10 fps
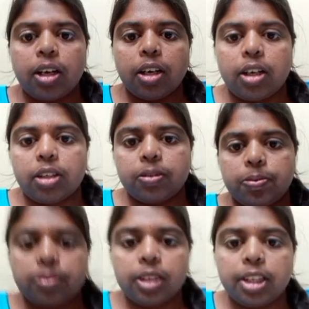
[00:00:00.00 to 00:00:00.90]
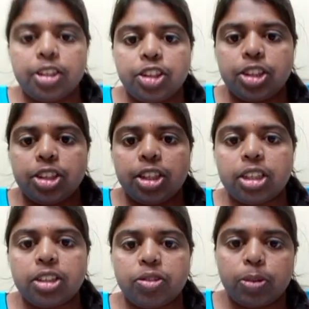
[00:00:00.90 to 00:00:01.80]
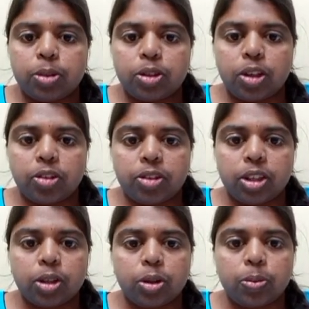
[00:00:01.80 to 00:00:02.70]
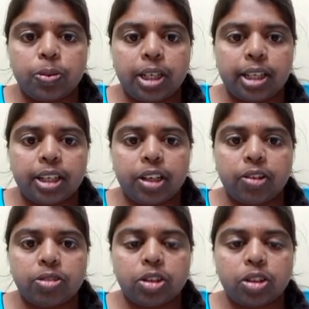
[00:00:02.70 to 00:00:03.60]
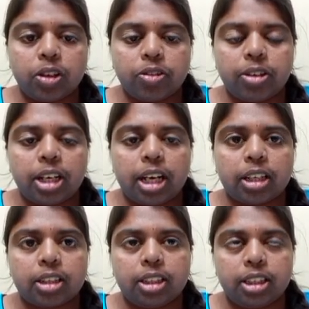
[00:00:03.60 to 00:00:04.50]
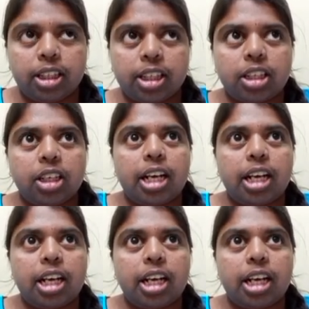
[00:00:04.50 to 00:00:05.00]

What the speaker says: Engineers from the software group take care of the software architect, like uh,